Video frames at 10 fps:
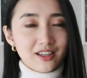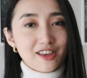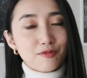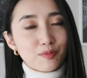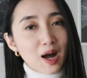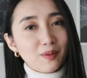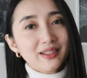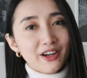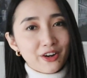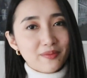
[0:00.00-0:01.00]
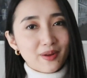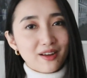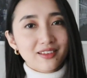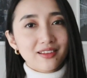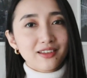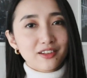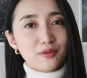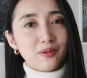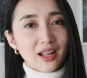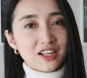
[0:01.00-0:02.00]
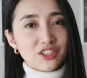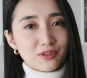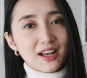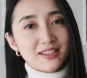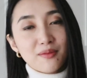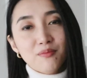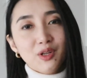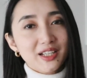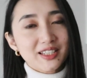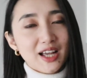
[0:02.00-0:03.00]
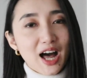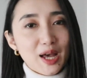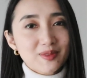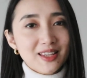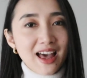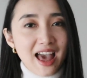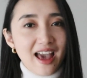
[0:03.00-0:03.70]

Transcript: You've probably heard about the little black dress a million times,